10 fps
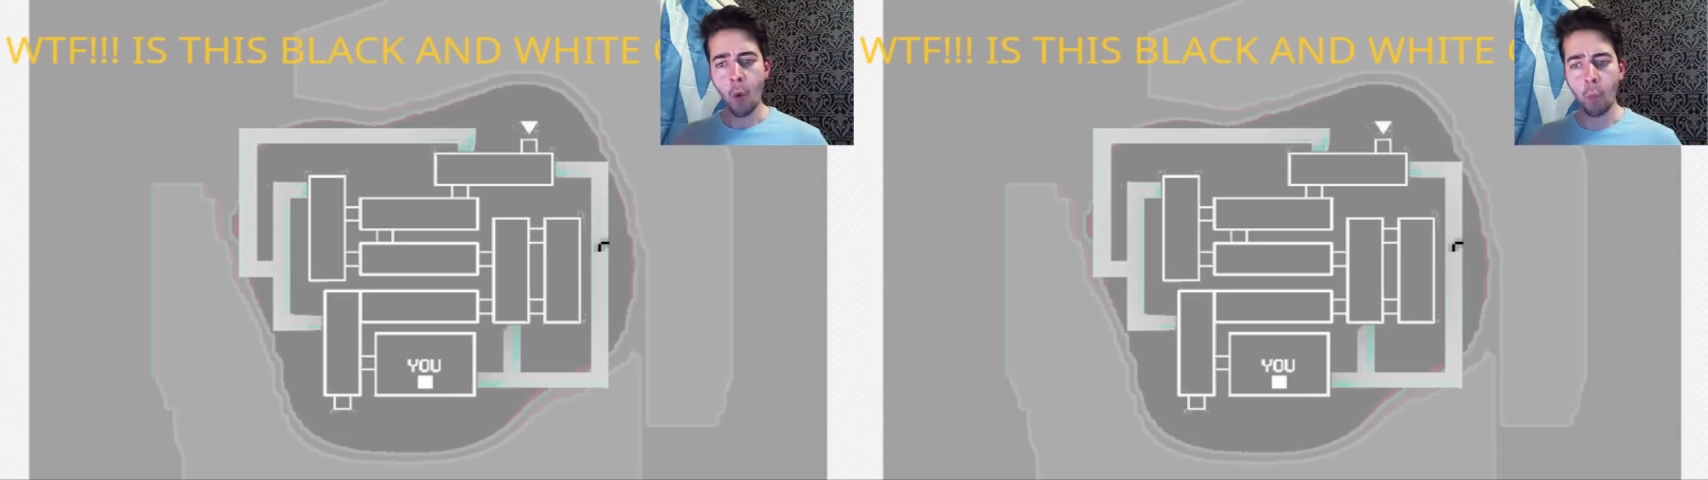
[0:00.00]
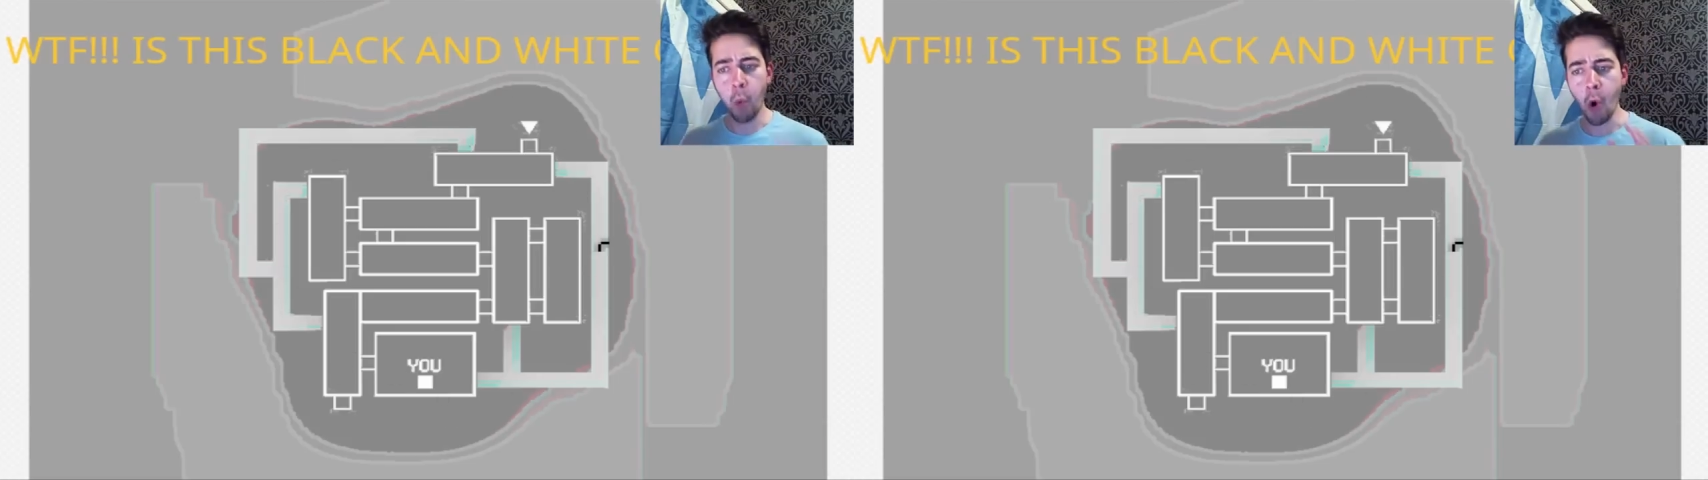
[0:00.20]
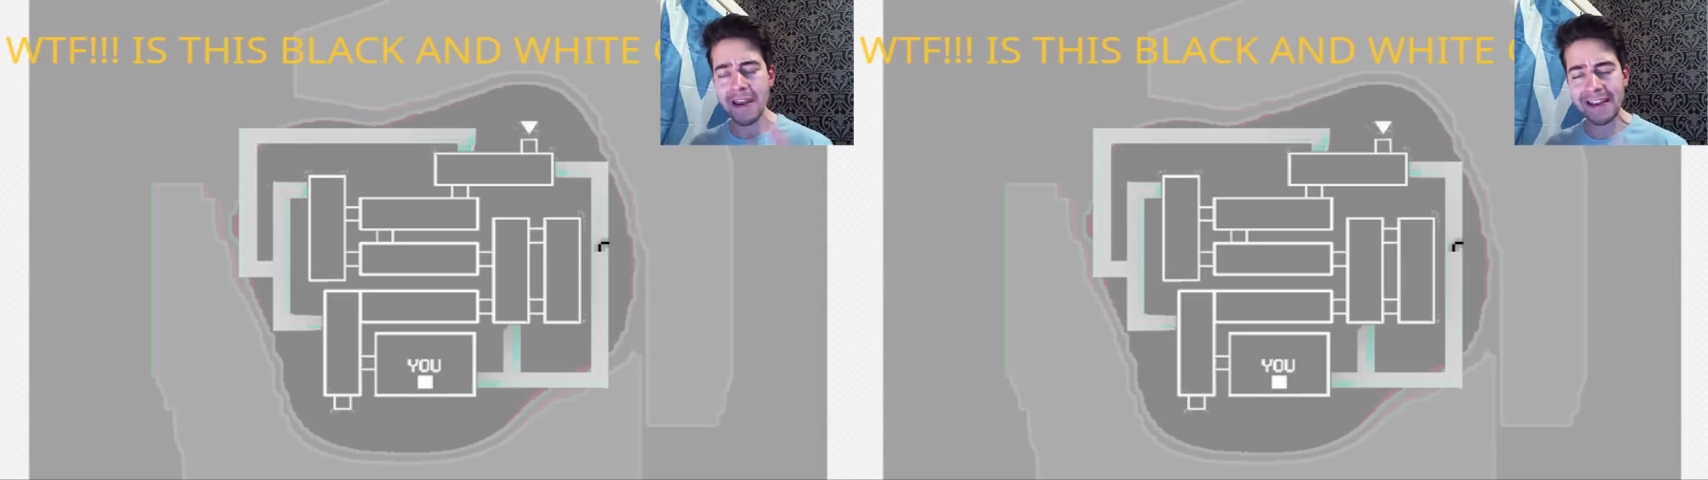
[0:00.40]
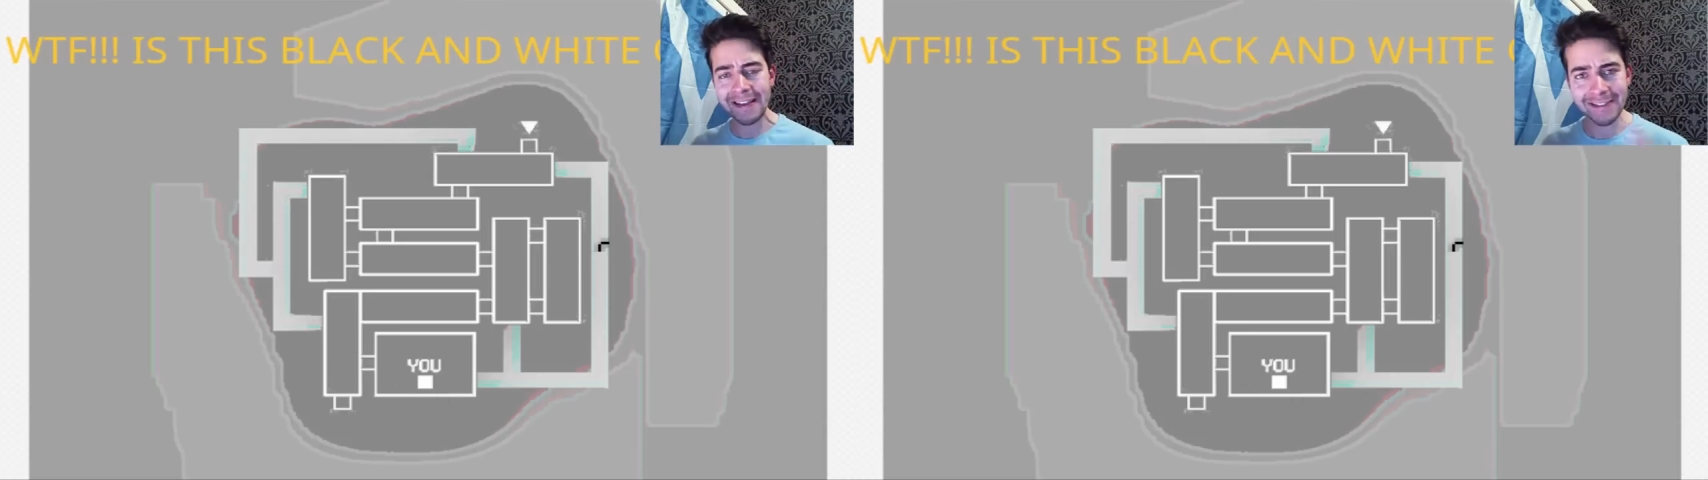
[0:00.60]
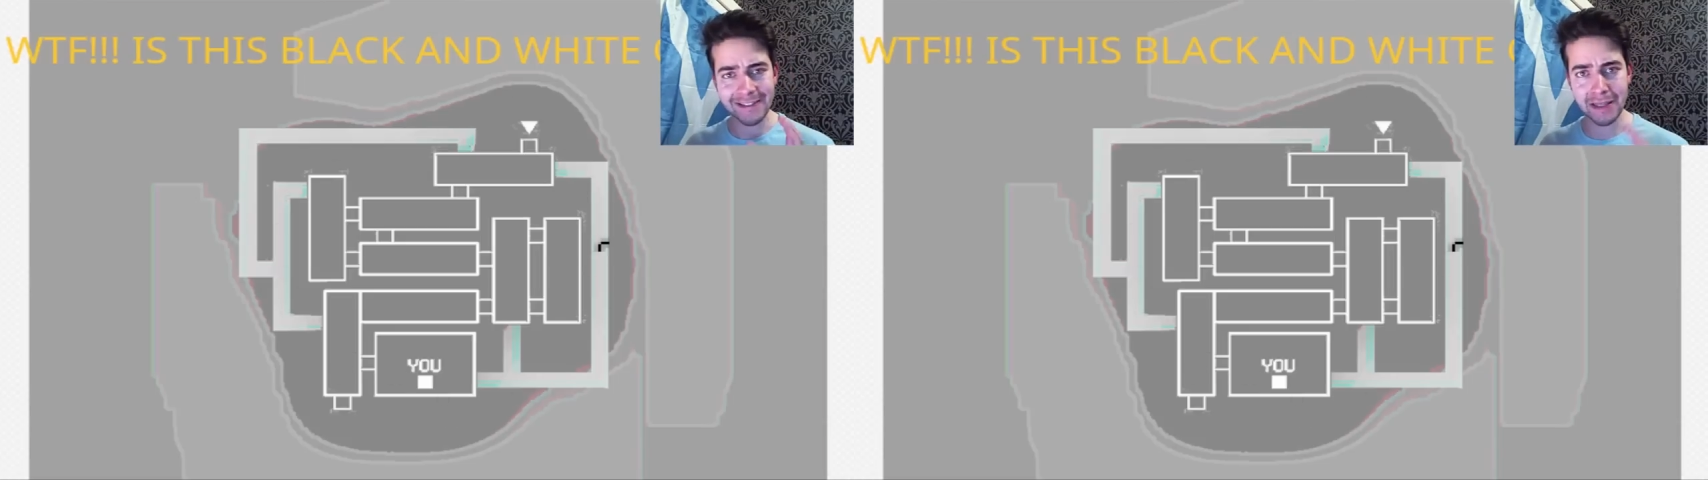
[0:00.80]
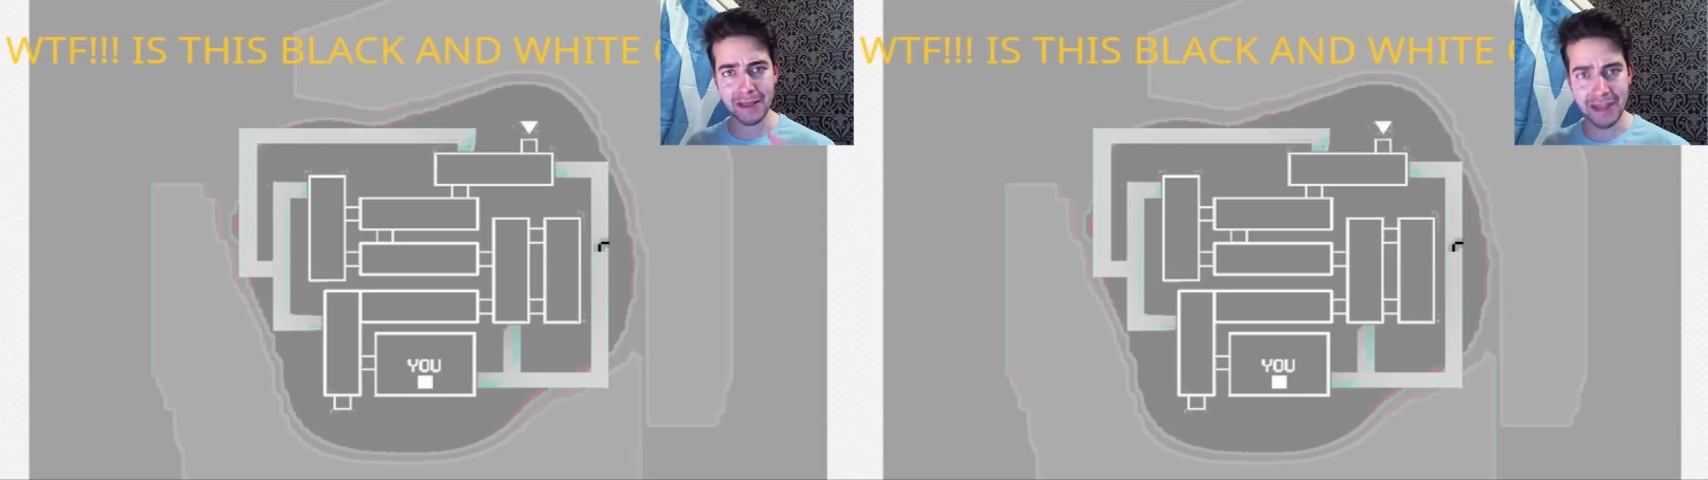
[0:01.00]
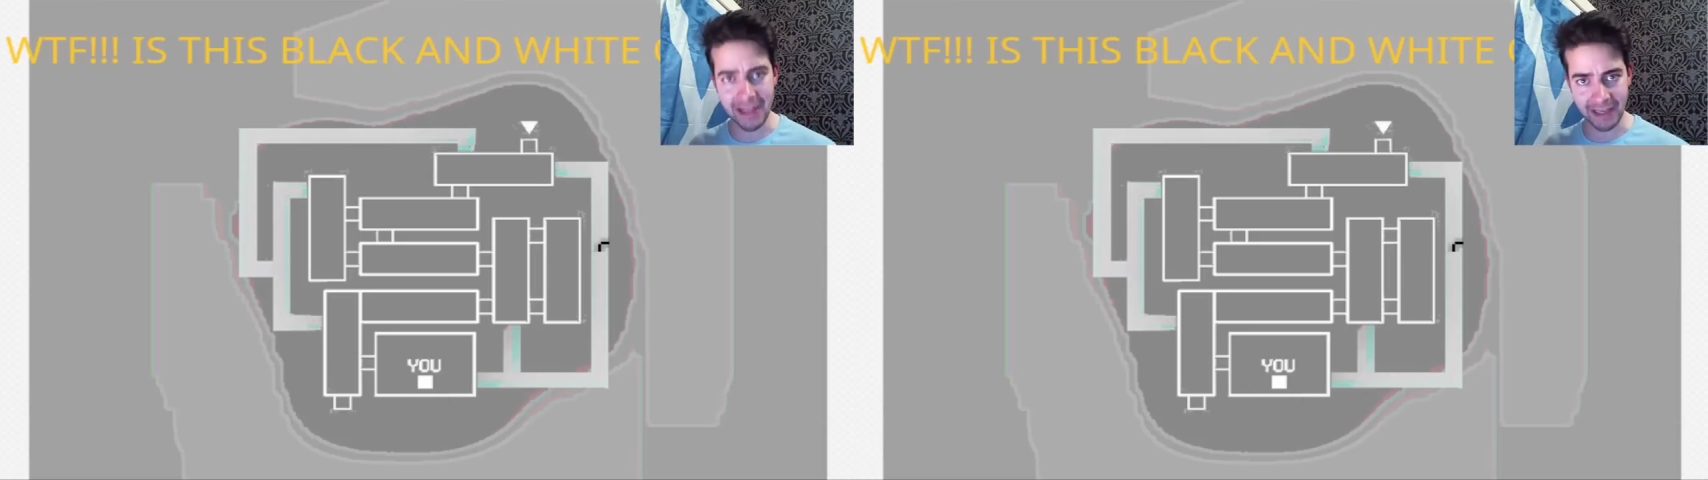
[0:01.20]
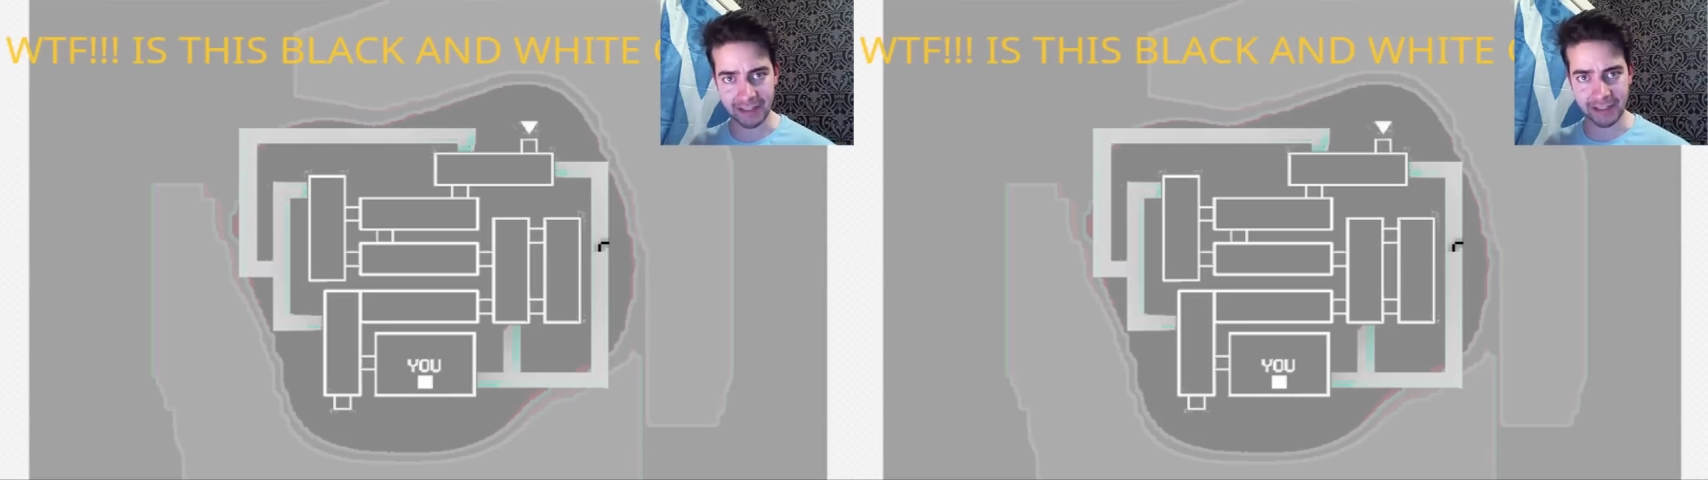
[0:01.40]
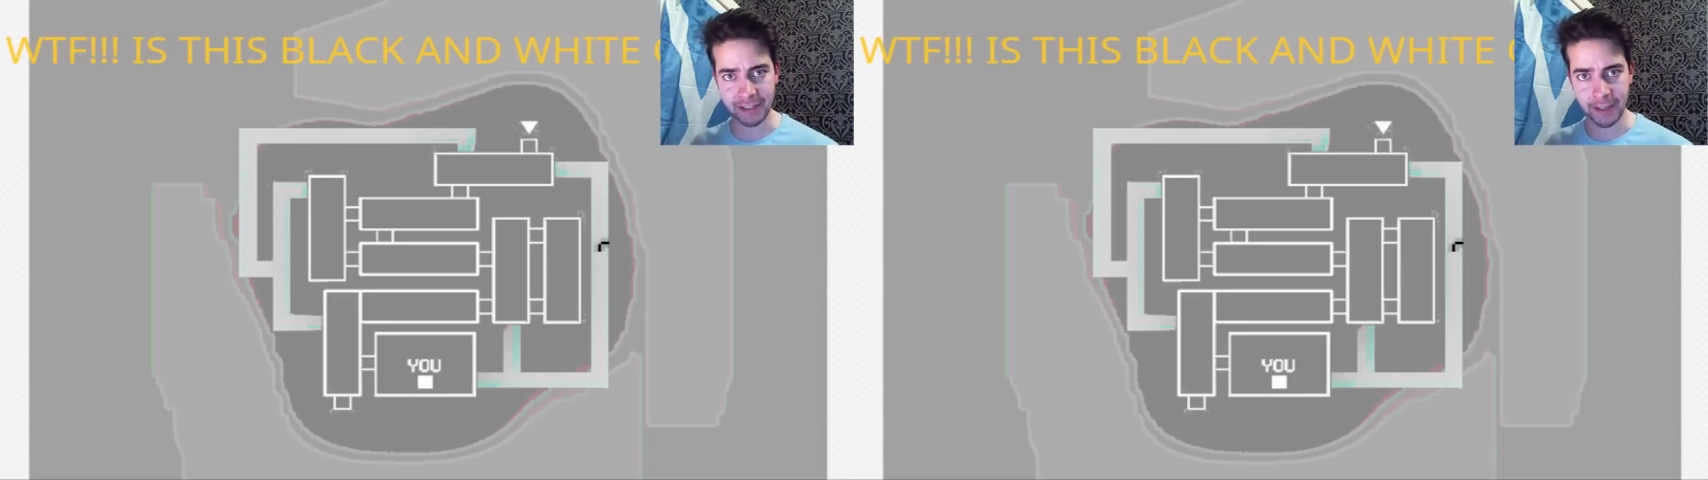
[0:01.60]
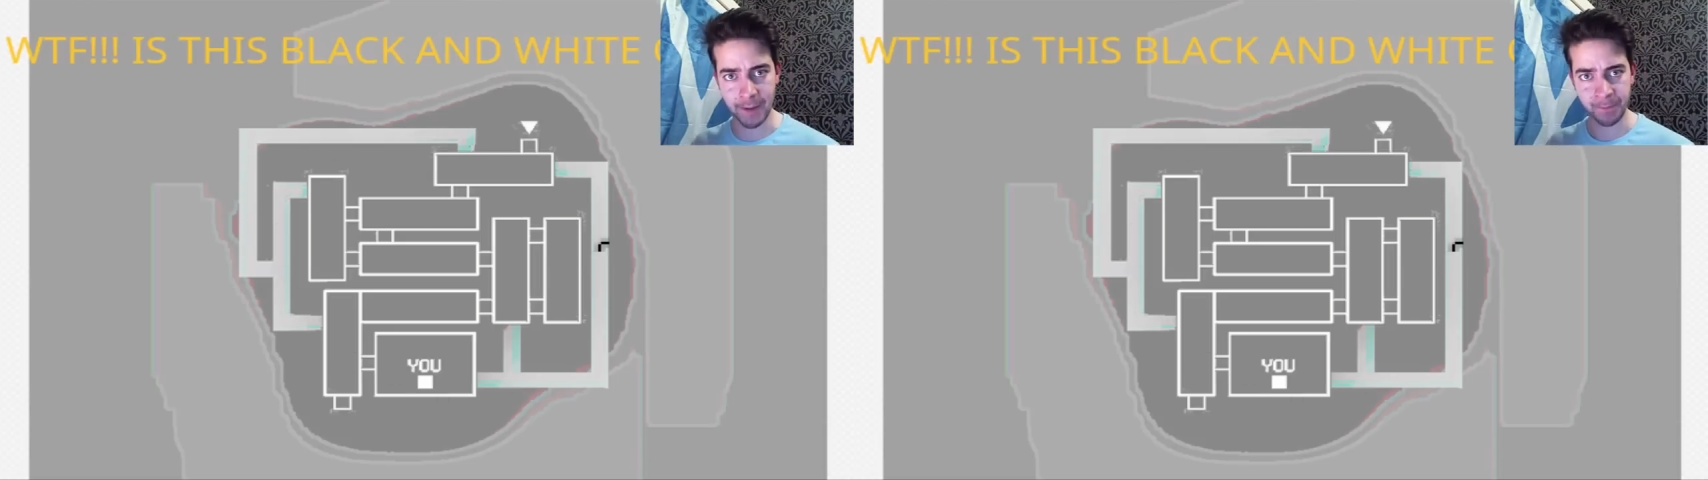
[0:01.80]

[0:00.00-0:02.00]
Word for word: what is this?